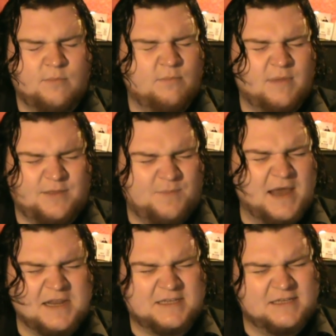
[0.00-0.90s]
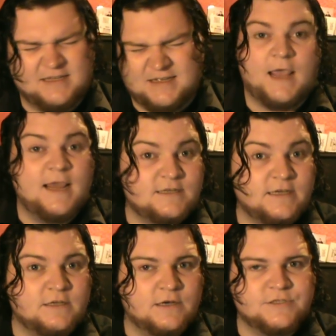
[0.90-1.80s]
Mathematics.
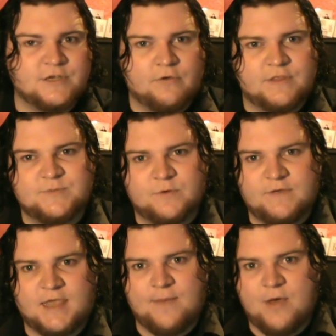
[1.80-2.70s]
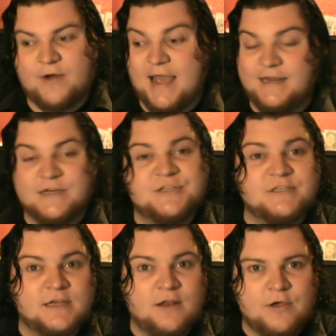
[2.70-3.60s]
18 years ago this movie came out, and it is
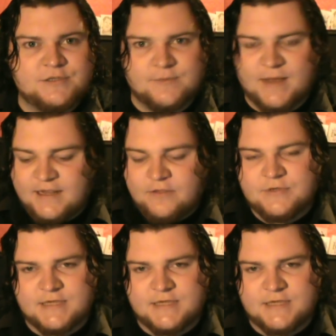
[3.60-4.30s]
still awesome. And in those